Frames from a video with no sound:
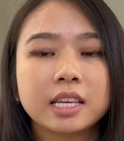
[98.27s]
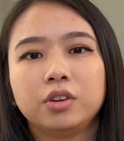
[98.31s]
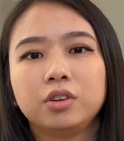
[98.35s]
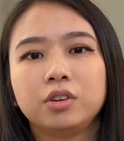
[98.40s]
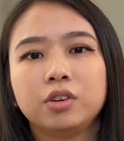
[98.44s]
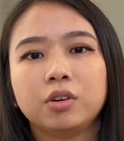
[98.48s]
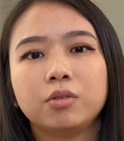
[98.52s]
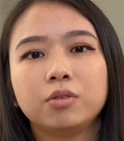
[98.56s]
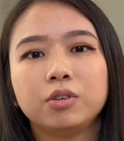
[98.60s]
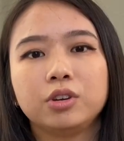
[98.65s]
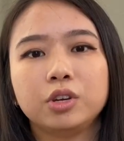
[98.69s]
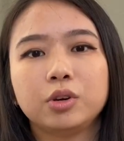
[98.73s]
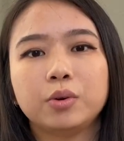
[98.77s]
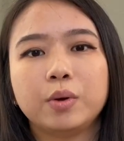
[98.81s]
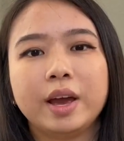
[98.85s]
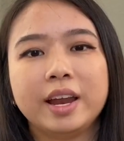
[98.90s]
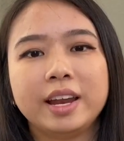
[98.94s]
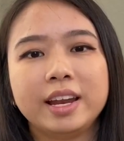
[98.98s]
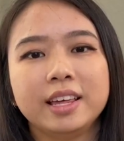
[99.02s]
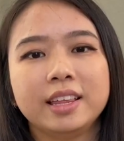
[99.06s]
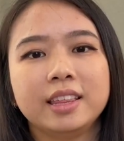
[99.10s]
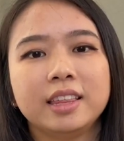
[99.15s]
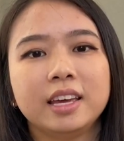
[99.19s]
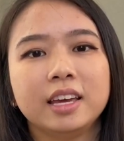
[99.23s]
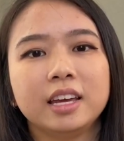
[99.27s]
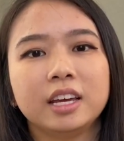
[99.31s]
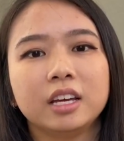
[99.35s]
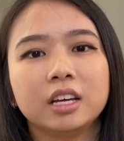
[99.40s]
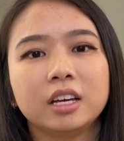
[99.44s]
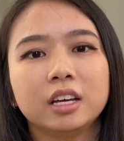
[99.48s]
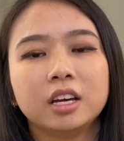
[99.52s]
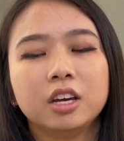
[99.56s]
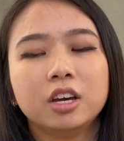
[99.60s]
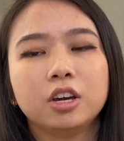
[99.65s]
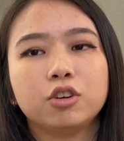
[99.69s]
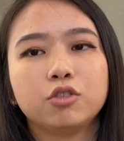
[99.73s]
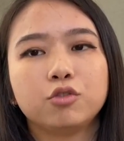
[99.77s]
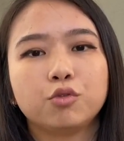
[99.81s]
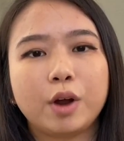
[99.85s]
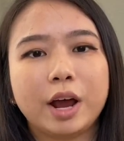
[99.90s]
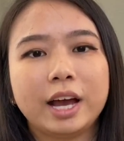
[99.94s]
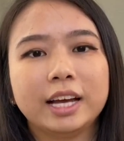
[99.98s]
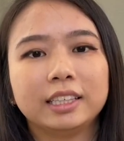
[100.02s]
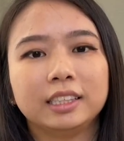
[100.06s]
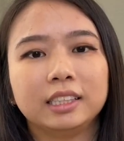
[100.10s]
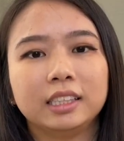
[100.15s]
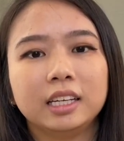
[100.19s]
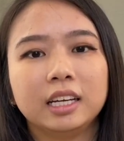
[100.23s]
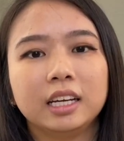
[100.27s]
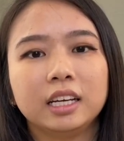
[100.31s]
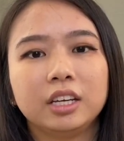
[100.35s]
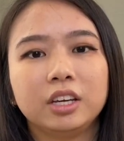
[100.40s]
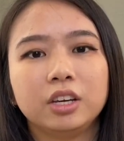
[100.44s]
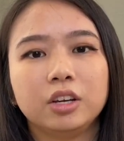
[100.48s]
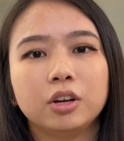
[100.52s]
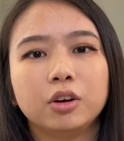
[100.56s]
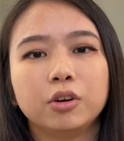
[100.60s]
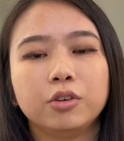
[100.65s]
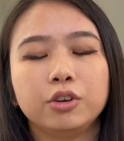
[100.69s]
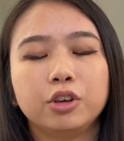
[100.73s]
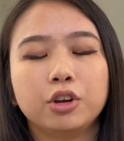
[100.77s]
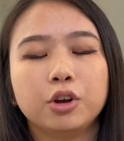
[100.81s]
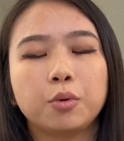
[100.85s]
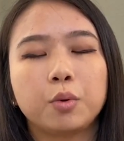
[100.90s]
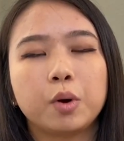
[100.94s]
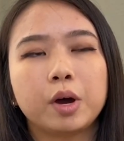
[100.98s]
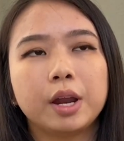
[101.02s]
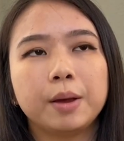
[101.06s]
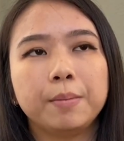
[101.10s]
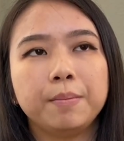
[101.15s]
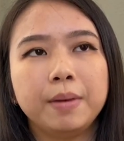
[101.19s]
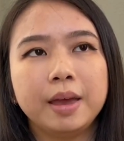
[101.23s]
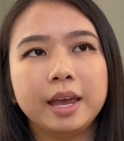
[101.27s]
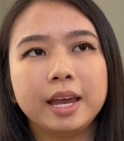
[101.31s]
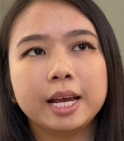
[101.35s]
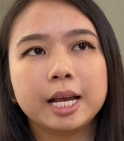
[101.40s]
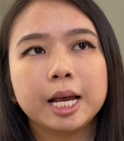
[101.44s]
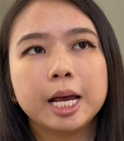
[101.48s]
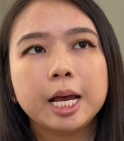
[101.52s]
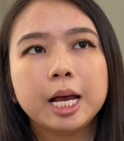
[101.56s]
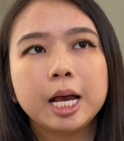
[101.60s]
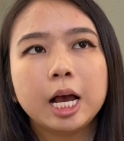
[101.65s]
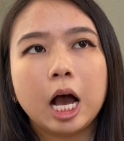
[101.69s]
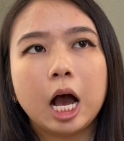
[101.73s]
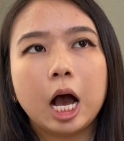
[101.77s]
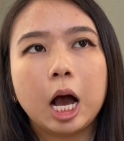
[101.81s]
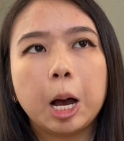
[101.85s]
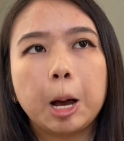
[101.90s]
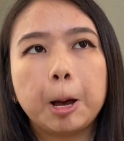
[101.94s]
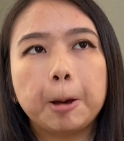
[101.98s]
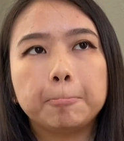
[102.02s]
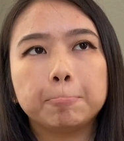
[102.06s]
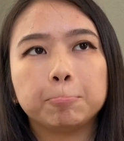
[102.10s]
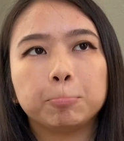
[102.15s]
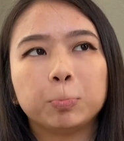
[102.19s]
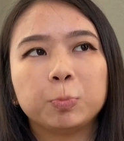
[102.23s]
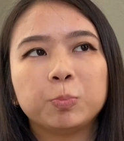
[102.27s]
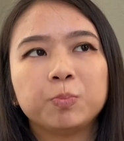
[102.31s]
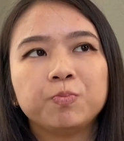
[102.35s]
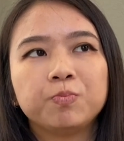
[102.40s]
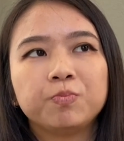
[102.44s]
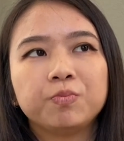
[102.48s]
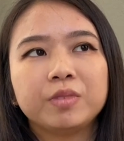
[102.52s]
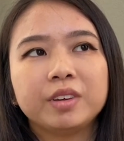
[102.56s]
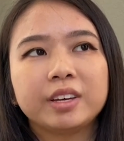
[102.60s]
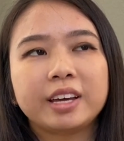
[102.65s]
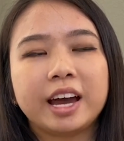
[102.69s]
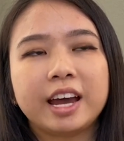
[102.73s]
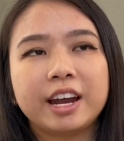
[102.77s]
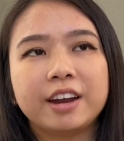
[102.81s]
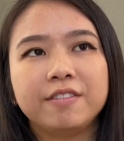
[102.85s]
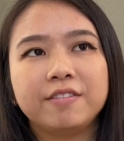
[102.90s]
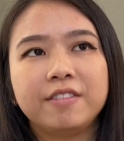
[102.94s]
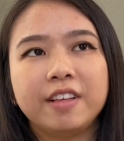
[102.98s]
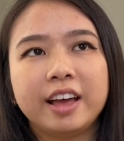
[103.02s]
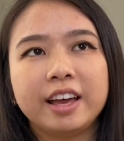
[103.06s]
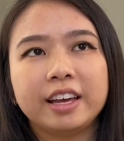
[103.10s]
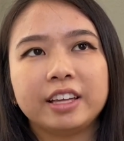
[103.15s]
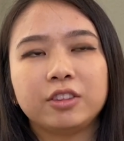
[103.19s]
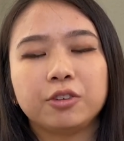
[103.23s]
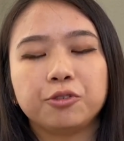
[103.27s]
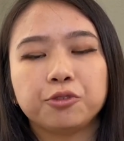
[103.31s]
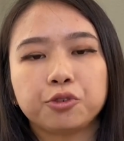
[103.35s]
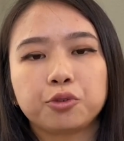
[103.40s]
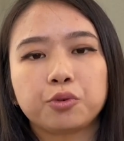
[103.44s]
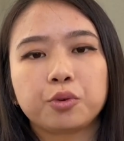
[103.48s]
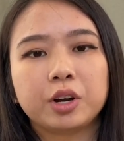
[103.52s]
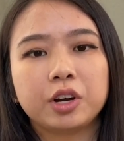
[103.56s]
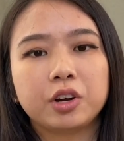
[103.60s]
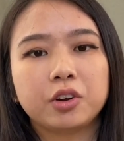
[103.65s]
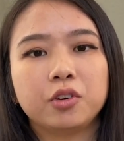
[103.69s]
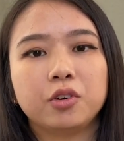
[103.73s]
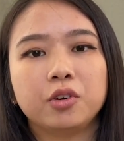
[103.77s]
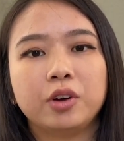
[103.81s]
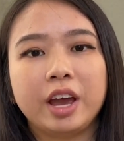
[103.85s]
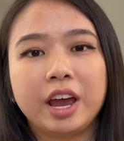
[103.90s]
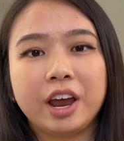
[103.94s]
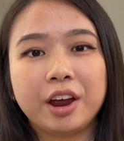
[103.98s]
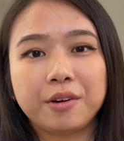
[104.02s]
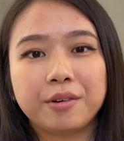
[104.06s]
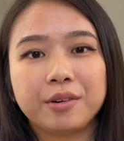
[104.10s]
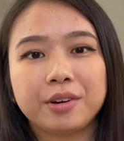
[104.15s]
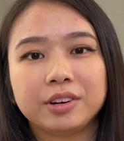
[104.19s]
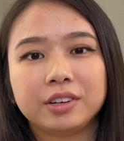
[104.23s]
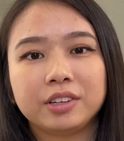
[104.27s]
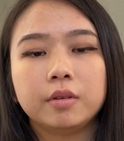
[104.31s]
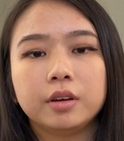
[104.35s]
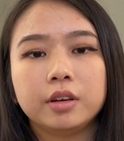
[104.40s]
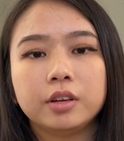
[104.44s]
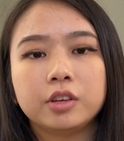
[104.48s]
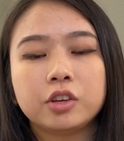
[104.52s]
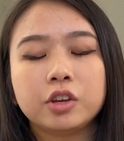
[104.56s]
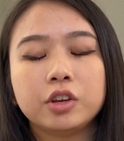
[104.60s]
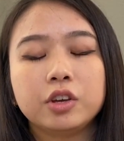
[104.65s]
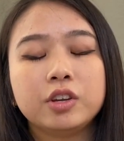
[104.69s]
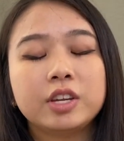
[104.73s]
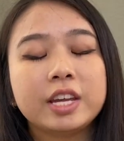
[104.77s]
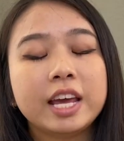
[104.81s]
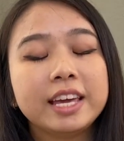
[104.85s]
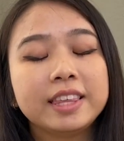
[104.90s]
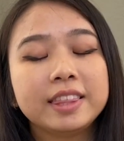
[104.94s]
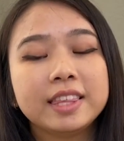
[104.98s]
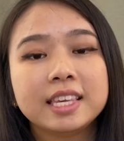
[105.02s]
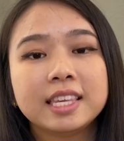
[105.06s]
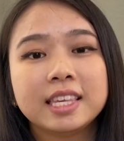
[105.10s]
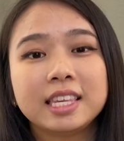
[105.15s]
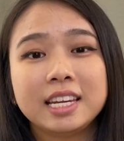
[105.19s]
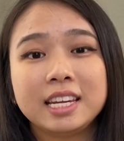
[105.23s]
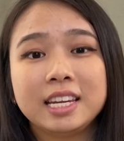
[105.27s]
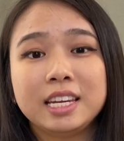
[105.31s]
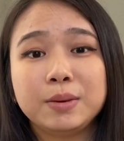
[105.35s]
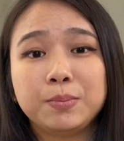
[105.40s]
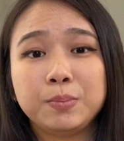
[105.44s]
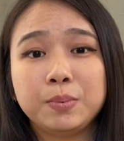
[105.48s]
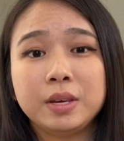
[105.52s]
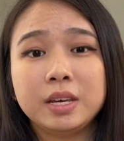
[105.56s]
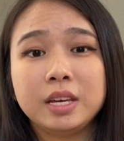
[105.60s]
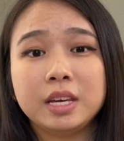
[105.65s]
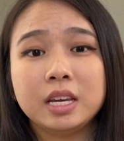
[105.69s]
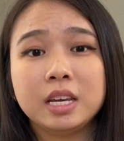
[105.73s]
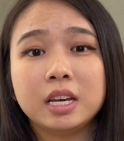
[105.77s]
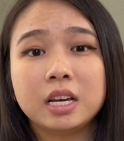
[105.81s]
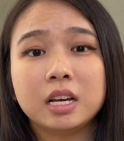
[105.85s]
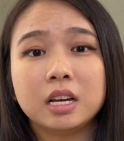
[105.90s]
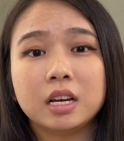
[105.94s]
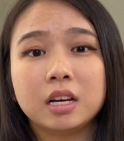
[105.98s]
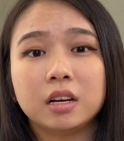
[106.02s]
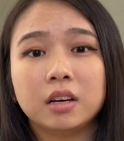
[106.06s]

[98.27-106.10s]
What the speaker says: Don't do anything drastic, you know, you don't want to make kind of like those critical errors. So you take the CTP